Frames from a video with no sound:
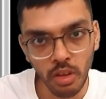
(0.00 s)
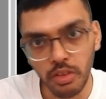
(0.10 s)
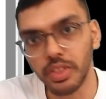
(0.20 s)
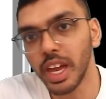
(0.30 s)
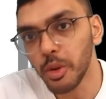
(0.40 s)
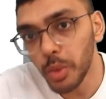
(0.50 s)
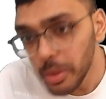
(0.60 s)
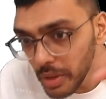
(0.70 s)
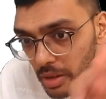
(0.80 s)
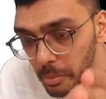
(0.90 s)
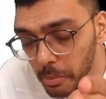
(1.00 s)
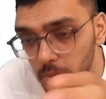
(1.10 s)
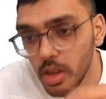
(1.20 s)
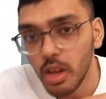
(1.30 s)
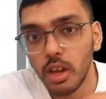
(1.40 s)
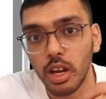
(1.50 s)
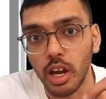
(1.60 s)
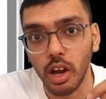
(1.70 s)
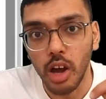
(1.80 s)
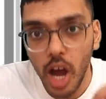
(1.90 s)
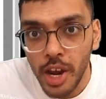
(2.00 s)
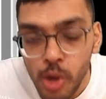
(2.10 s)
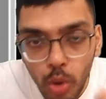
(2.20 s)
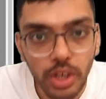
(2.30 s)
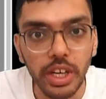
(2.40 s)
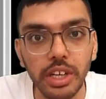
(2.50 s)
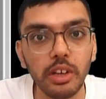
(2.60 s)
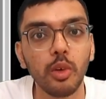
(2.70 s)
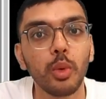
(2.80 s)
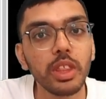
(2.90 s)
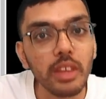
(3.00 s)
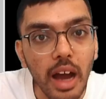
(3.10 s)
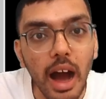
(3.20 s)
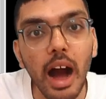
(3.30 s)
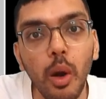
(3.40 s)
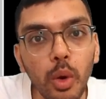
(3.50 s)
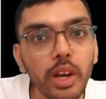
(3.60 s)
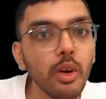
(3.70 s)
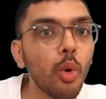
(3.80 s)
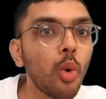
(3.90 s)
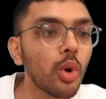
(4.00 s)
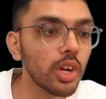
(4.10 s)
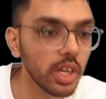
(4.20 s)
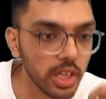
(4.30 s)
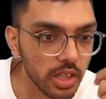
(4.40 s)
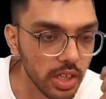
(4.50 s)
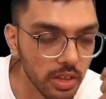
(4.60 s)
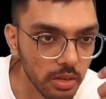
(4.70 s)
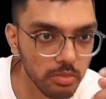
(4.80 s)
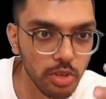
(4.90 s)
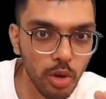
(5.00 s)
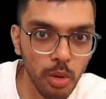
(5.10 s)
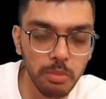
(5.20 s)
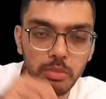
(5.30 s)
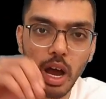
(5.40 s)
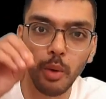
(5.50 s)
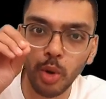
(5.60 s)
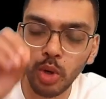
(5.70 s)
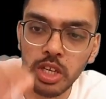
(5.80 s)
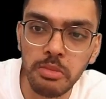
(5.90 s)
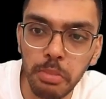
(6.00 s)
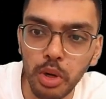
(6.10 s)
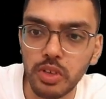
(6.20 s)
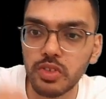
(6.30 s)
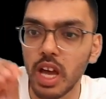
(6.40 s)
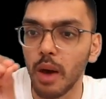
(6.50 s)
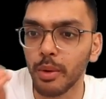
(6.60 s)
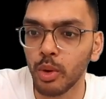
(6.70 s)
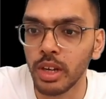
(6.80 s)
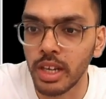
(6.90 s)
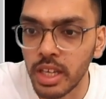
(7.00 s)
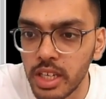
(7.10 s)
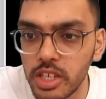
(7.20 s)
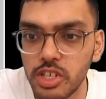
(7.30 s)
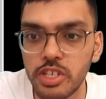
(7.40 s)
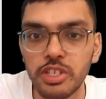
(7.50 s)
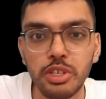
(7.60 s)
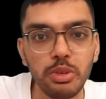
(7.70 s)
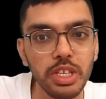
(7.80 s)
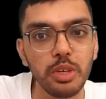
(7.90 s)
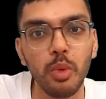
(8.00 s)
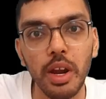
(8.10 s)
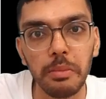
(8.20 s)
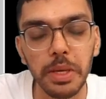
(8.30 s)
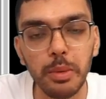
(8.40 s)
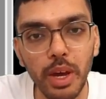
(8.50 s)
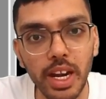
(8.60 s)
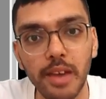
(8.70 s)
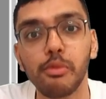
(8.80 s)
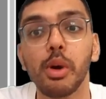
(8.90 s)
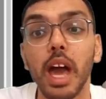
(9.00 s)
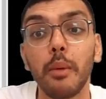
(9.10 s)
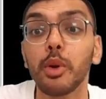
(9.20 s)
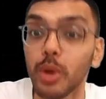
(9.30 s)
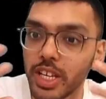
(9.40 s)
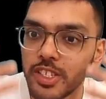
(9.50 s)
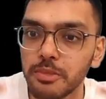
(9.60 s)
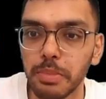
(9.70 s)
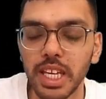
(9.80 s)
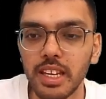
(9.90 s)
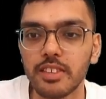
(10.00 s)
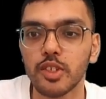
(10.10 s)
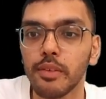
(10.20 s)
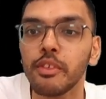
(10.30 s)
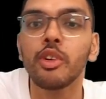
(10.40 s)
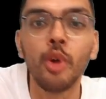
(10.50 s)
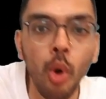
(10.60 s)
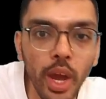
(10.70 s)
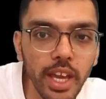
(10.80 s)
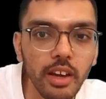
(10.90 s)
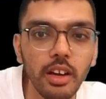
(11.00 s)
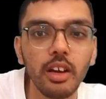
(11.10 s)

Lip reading: then we will annote it with our own our own inputs, our own linkages to E1, P1 and F1, our own experience of knowing